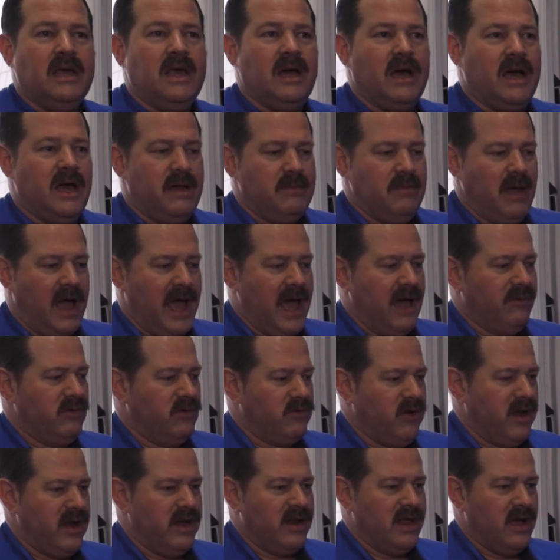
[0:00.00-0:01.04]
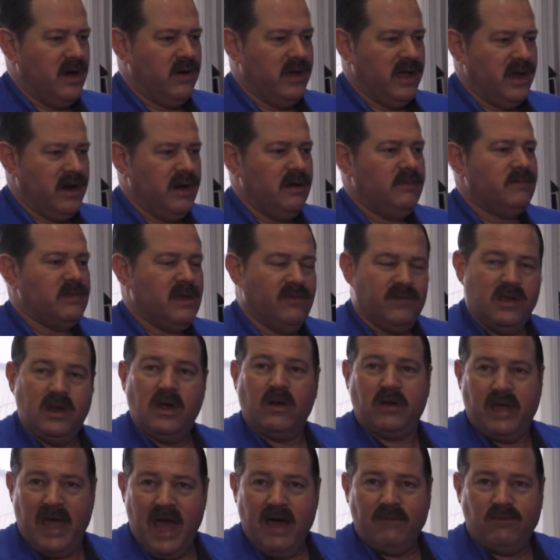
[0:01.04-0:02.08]
I have one ready to go here. If you
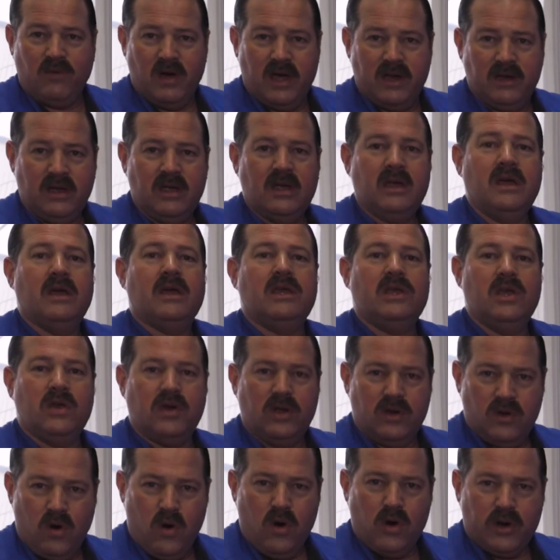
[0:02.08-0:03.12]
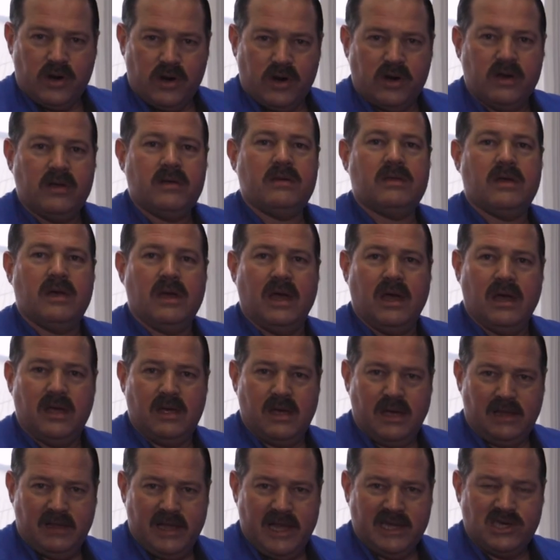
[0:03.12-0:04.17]
don't have one, you can order
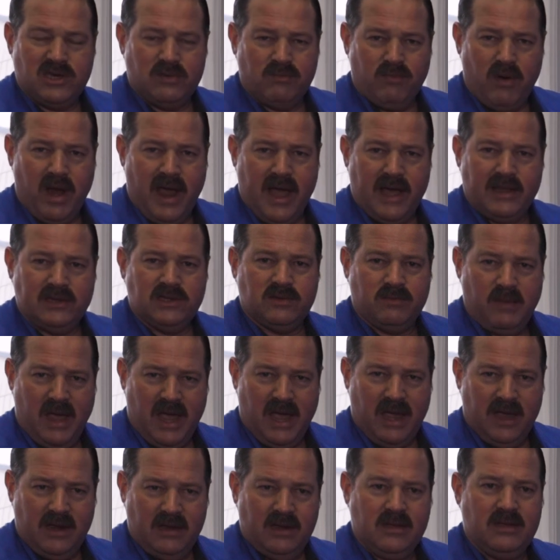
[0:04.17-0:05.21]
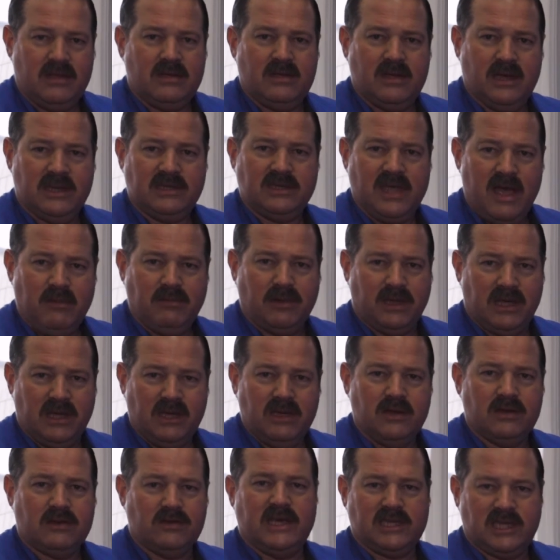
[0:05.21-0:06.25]
a Legend Brands made
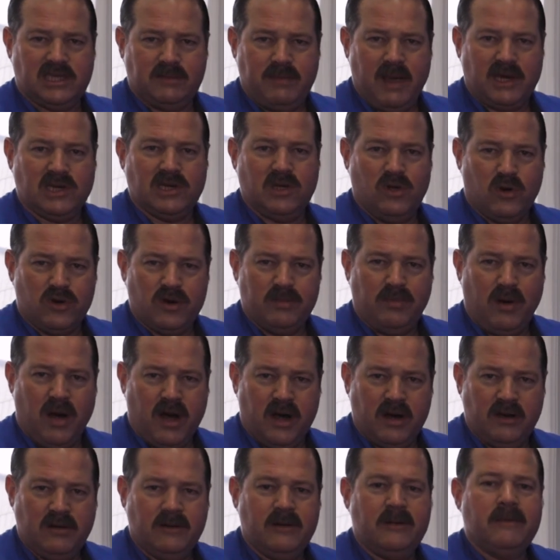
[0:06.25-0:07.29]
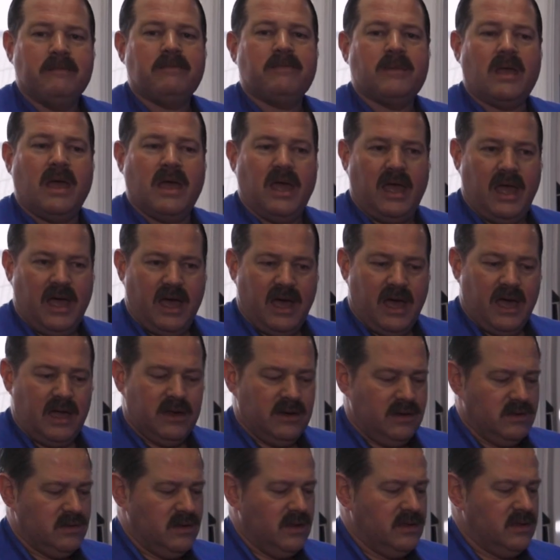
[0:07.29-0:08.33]
assembly as a special order part,
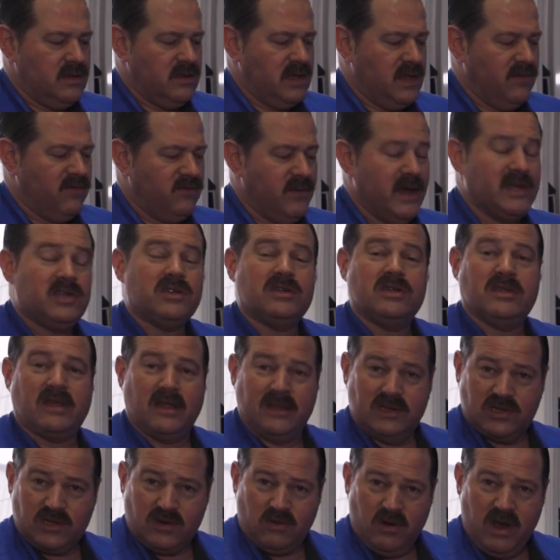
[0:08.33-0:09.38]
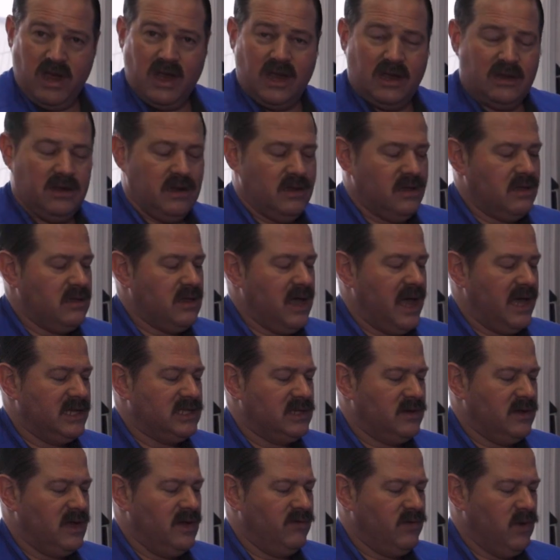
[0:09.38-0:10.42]
and the information is on the screen
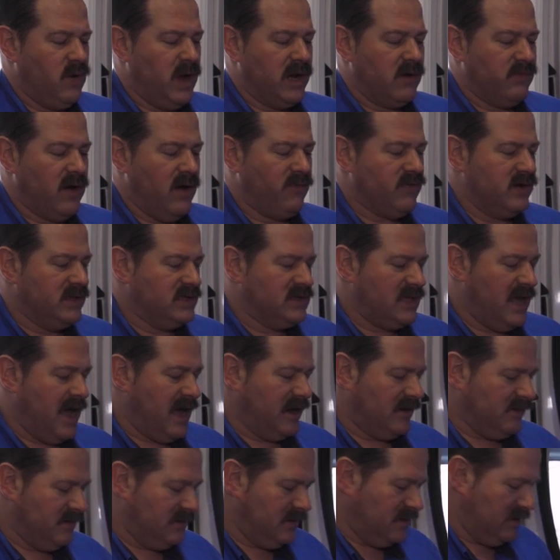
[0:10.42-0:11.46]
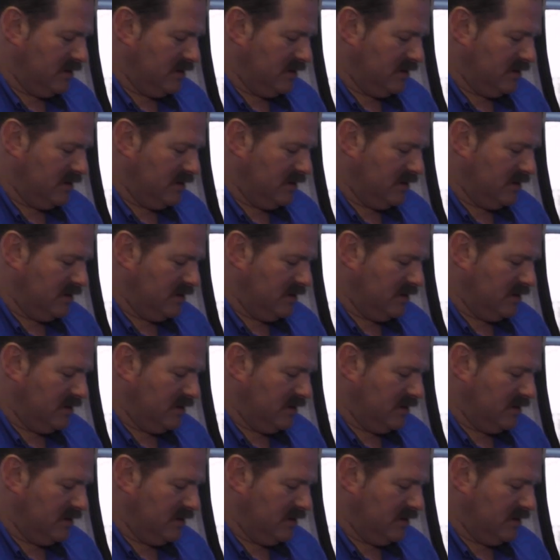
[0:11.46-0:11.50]
if you want to reference that.